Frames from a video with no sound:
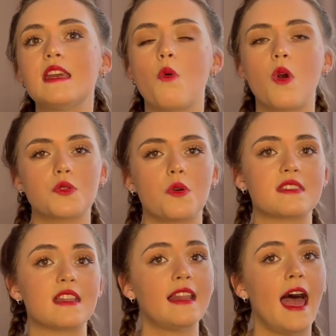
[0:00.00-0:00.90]
more towards
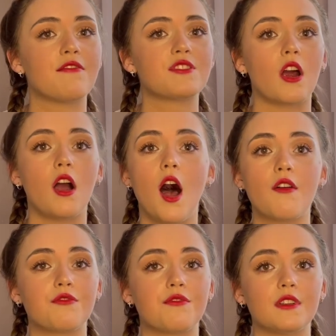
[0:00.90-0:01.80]
the left are
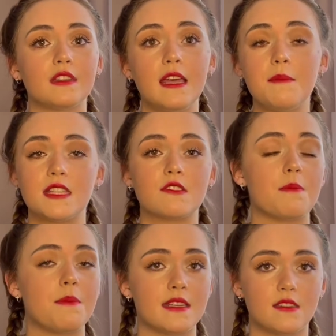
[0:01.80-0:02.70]
off limits
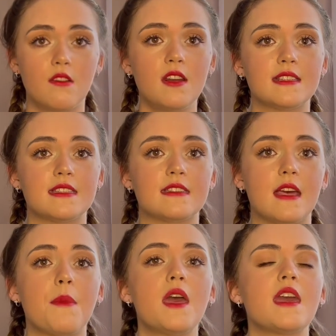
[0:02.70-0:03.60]
from basic criticism,